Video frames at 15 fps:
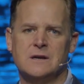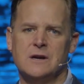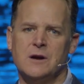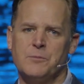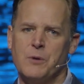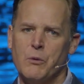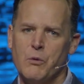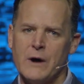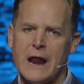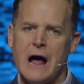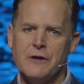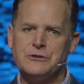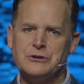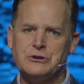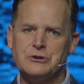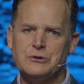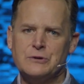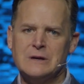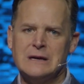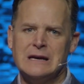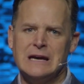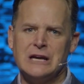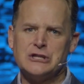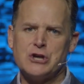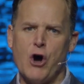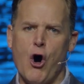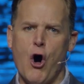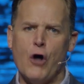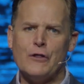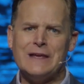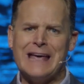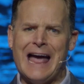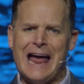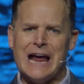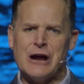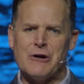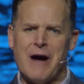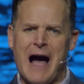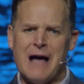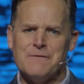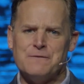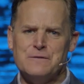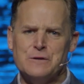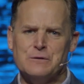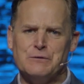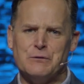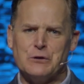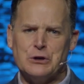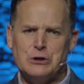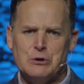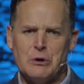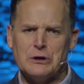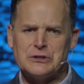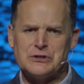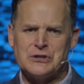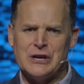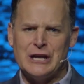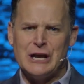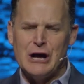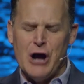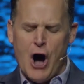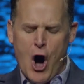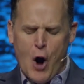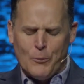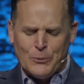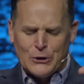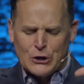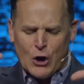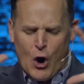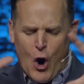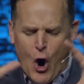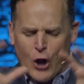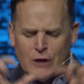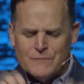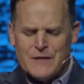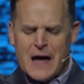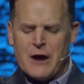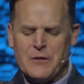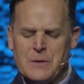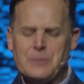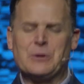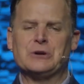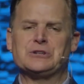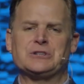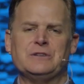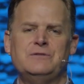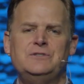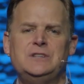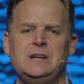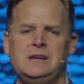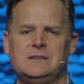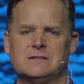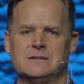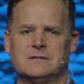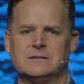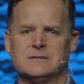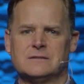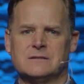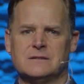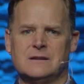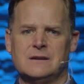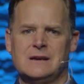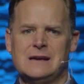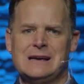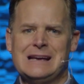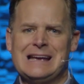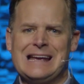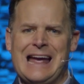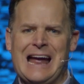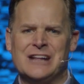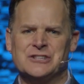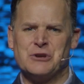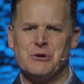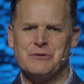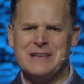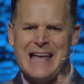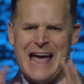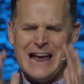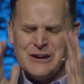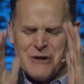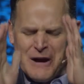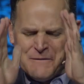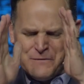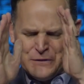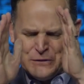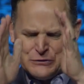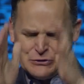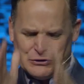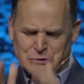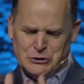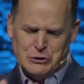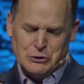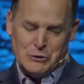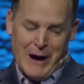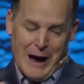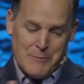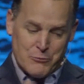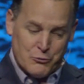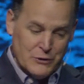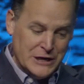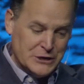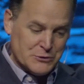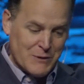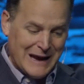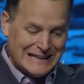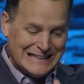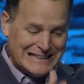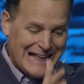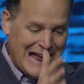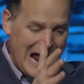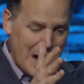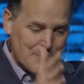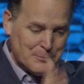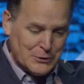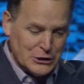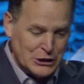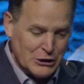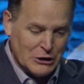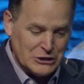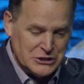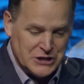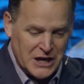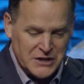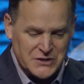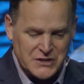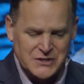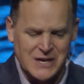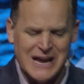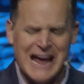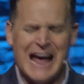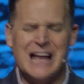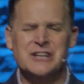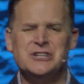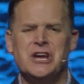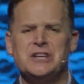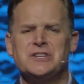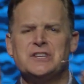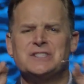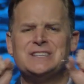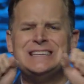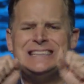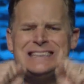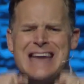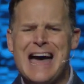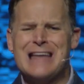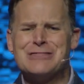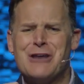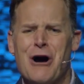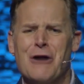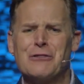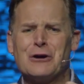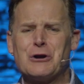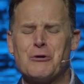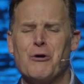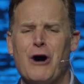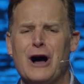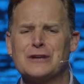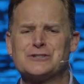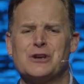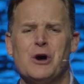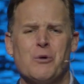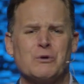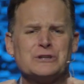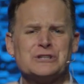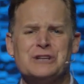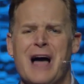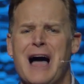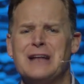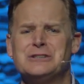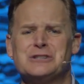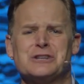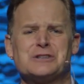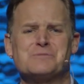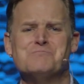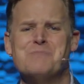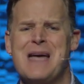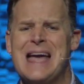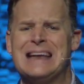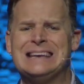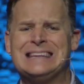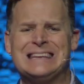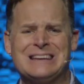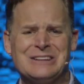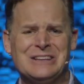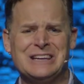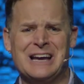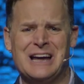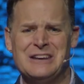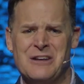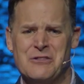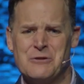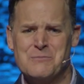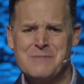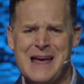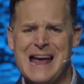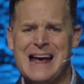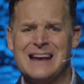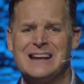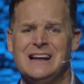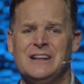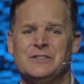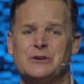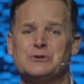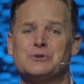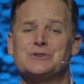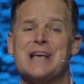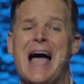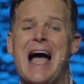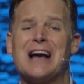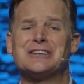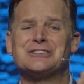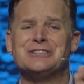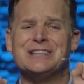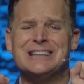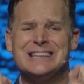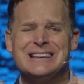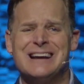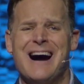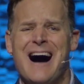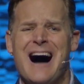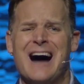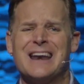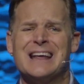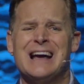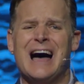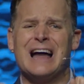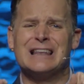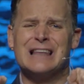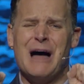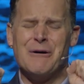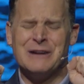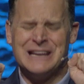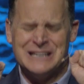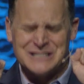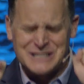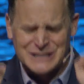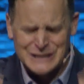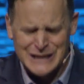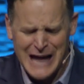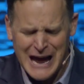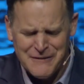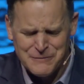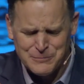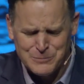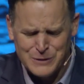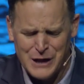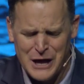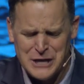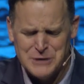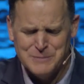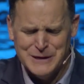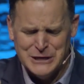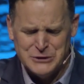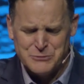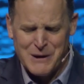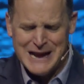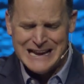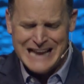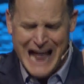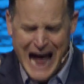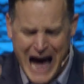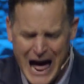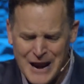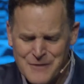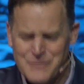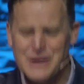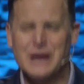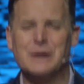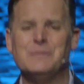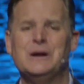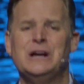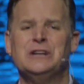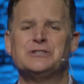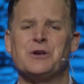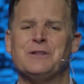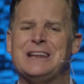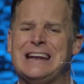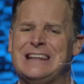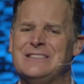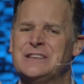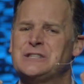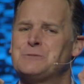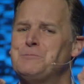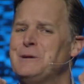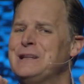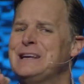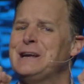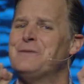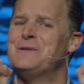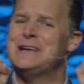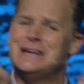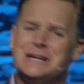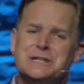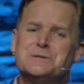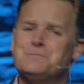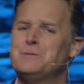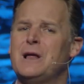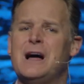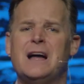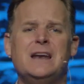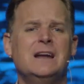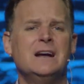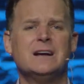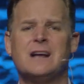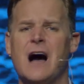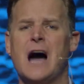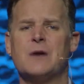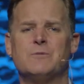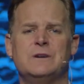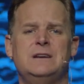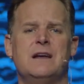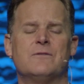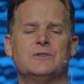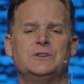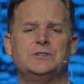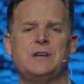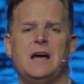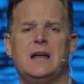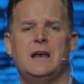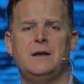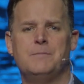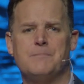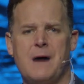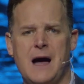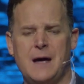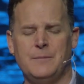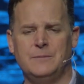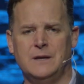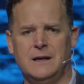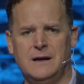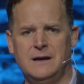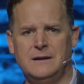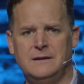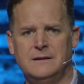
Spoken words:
But what I'll do is all the anger I feel for your sin, I'll put all of that on the person of Jesus. And the anger I feel to you, I'm redirecting that. I'm putting on Jesus. And Jesus' death on the cross was not just man killing another man. This was actually God allowing his lifeblood to be drained out of him so that in the spilling of his blood, God would never shed my blood.